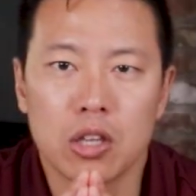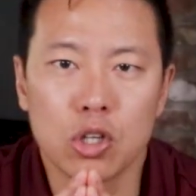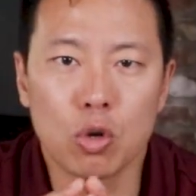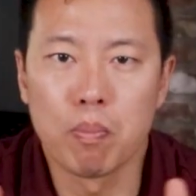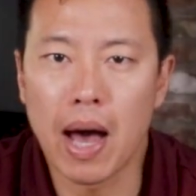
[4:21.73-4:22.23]

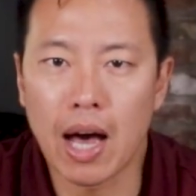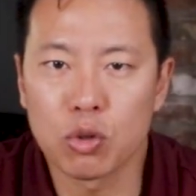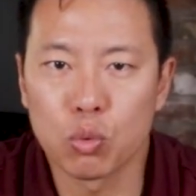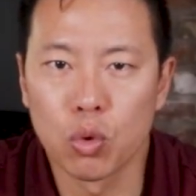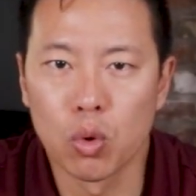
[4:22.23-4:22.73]
new
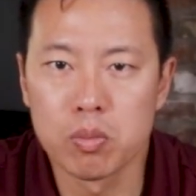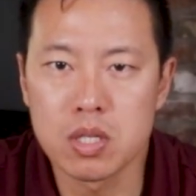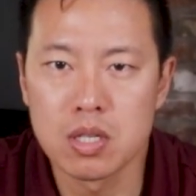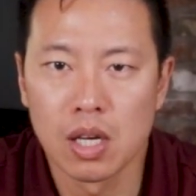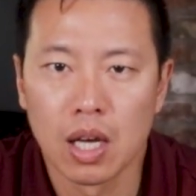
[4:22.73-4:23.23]

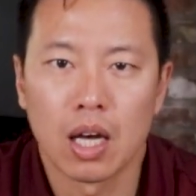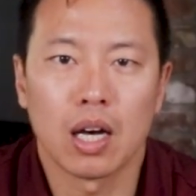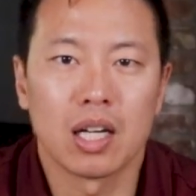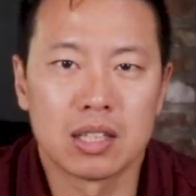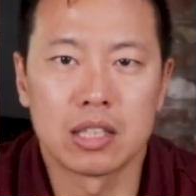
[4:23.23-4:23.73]
bathrooms,
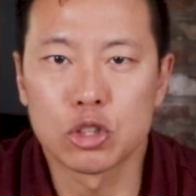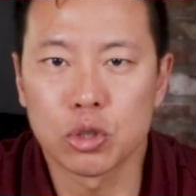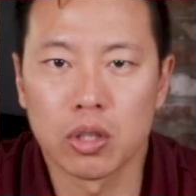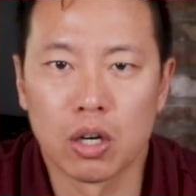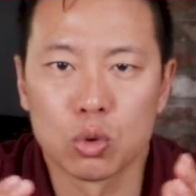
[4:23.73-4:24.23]
an
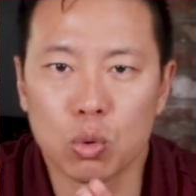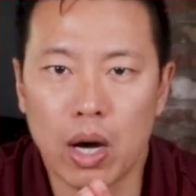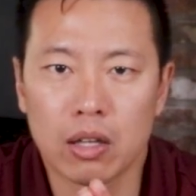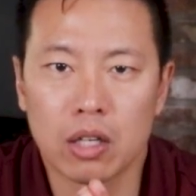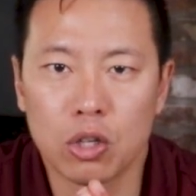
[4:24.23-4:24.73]
additional
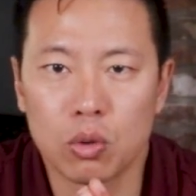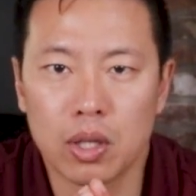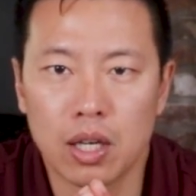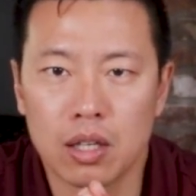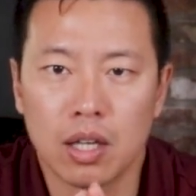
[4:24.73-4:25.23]
dwelling
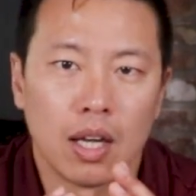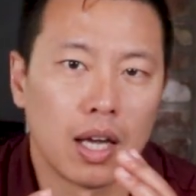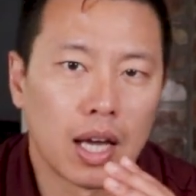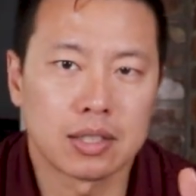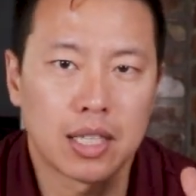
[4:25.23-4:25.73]
unit,
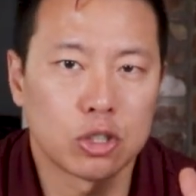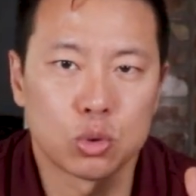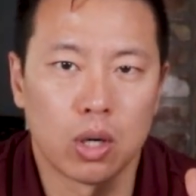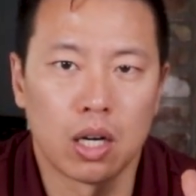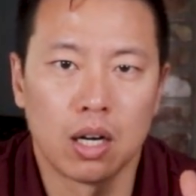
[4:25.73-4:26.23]
etc.